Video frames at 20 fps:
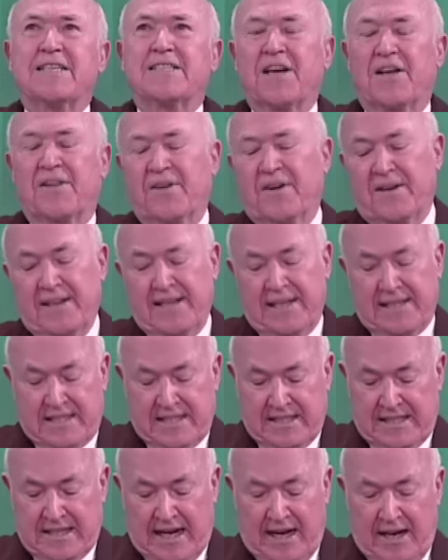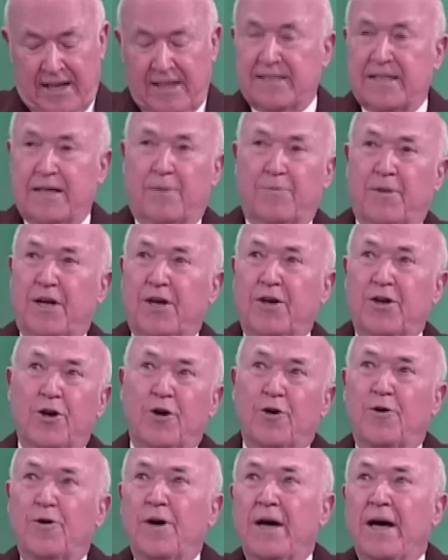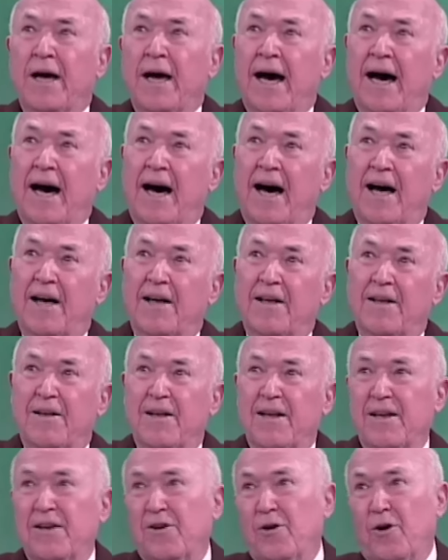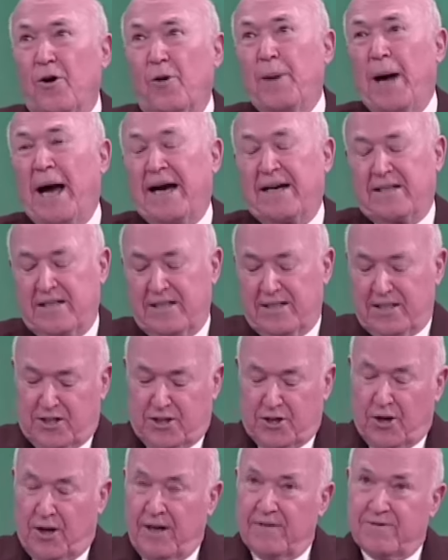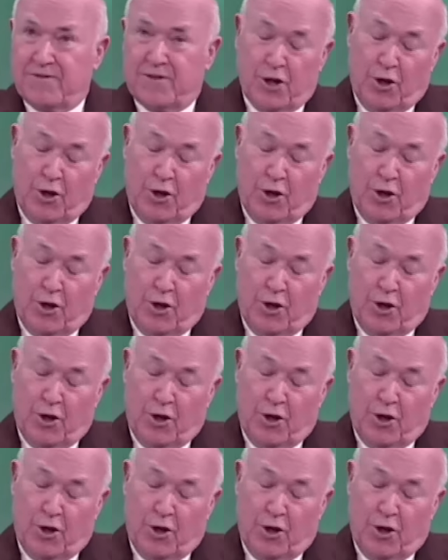each other, and this is not something new. Go back to the story of